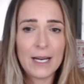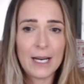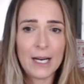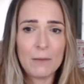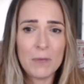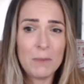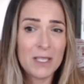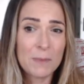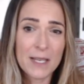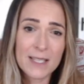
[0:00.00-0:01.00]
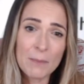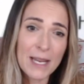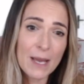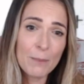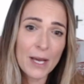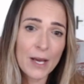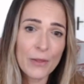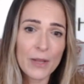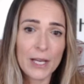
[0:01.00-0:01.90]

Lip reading: Maybe it's because I'm an empath.